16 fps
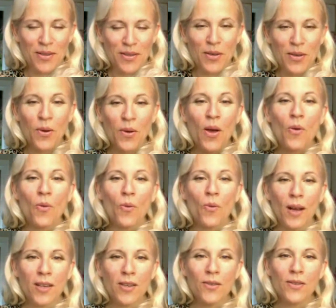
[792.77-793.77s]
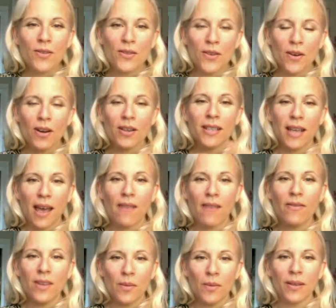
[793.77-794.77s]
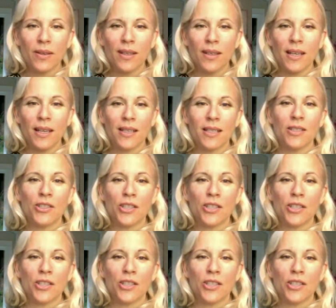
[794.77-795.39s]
So when you start to have the ability to